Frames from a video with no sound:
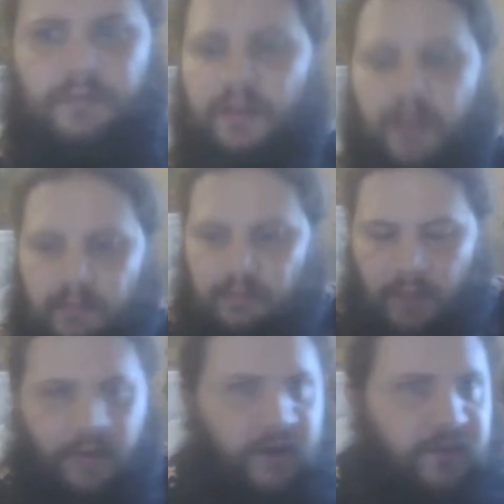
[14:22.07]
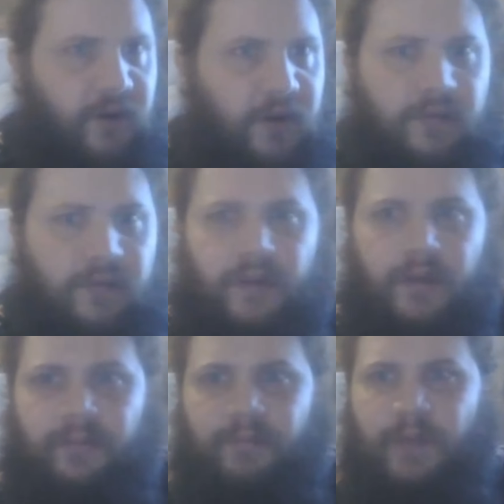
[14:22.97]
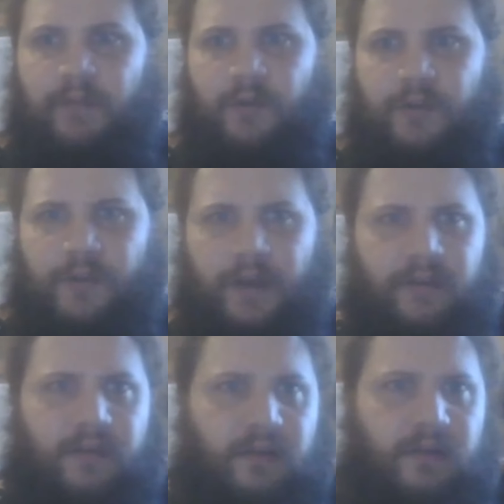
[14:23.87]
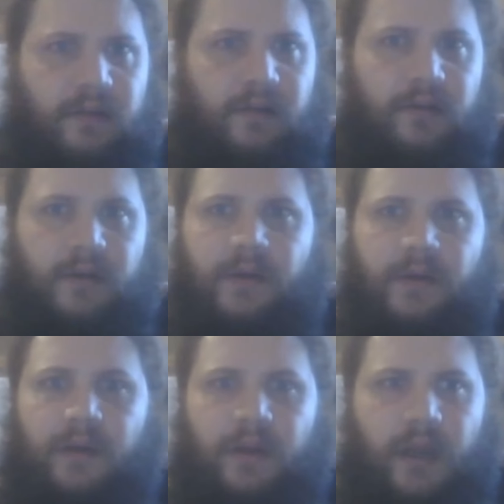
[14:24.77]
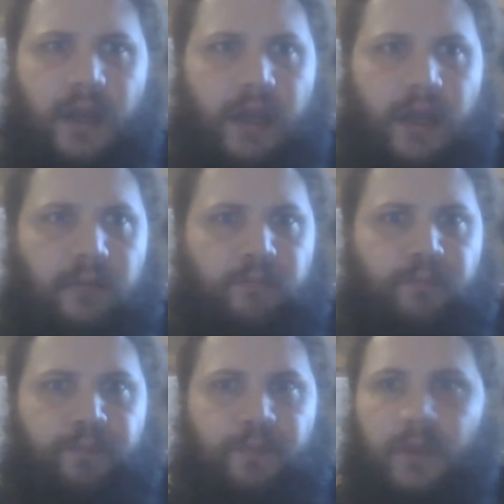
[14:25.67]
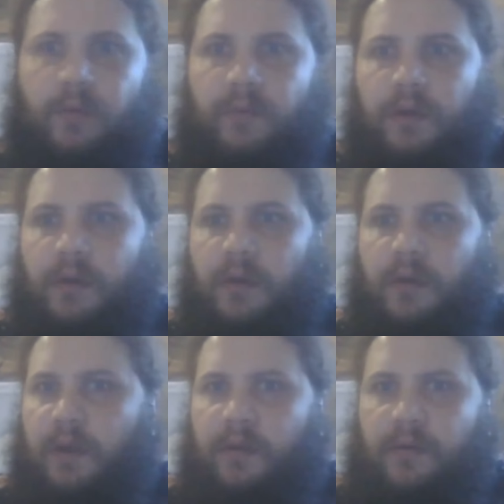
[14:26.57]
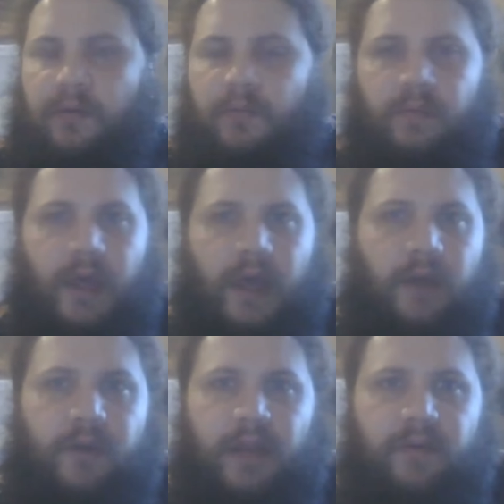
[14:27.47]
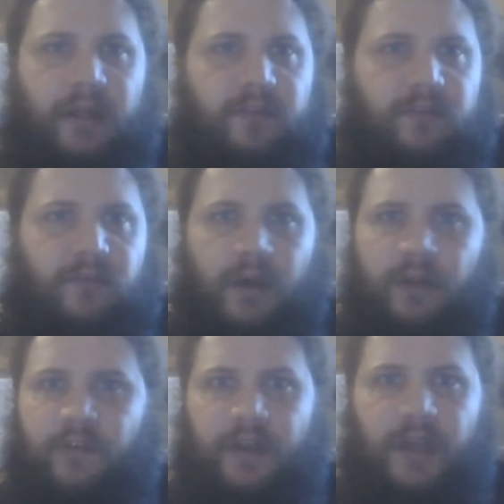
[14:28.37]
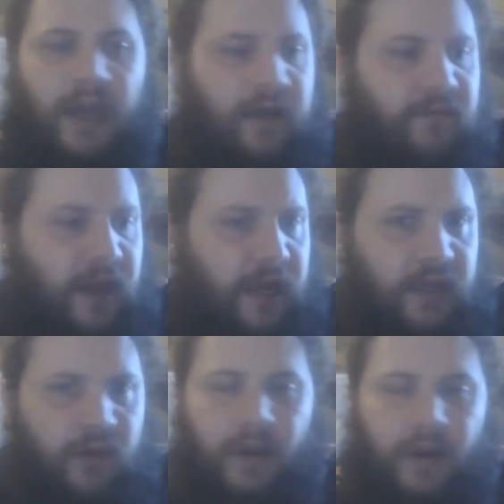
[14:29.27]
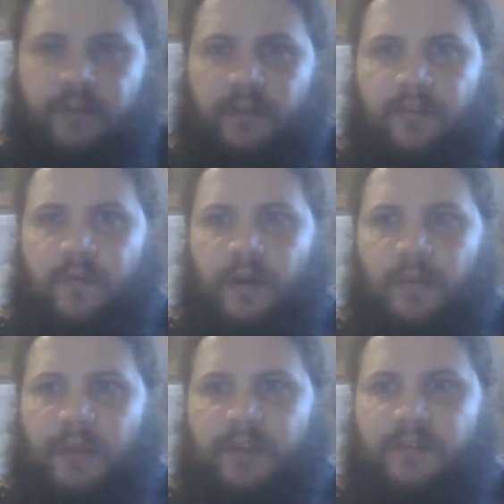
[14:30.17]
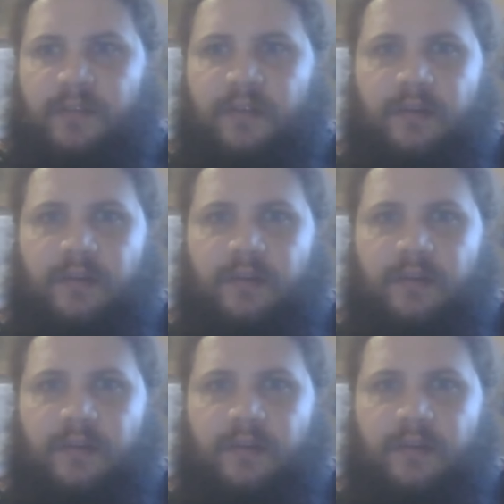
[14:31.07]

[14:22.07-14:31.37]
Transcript: I'm very sorry you have to live under that. Would anyone else watching have any questions for Lamise?